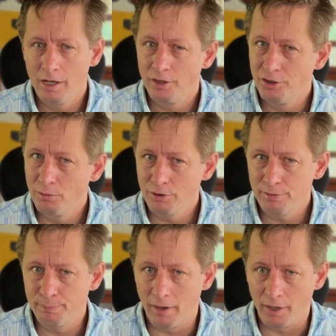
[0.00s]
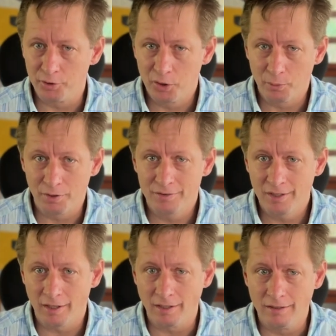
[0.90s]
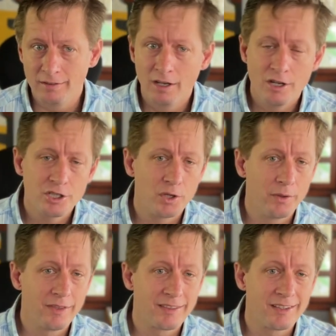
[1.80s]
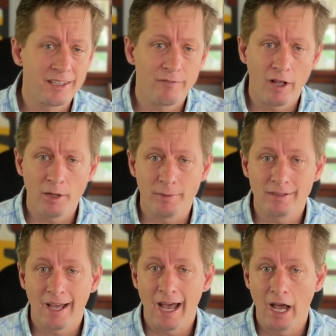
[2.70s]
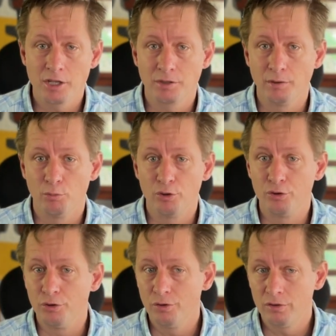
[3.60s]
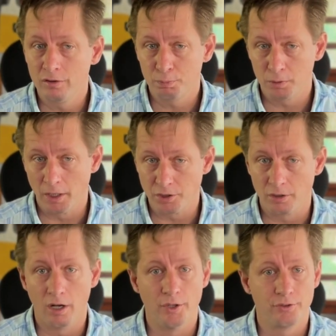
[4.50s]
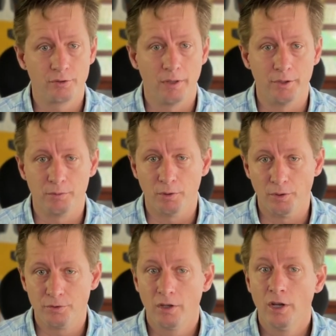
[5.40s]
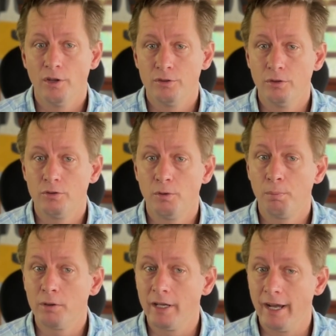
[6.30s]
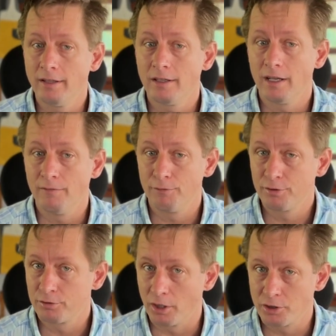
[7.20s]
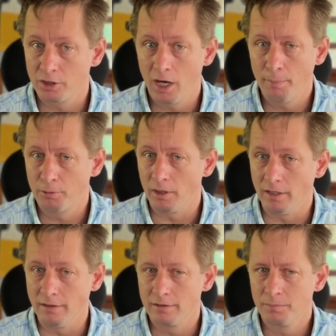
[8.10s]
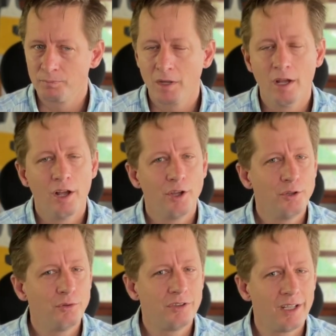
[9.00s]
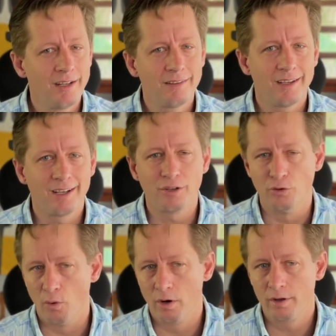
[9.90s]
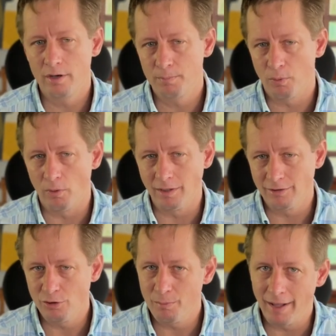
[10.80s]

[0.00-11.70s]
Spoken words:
You respond with studies showing that the development actually reduces pressure on surrounding roads due to planned infrastructure upgrades. You didn't ignore their point, you met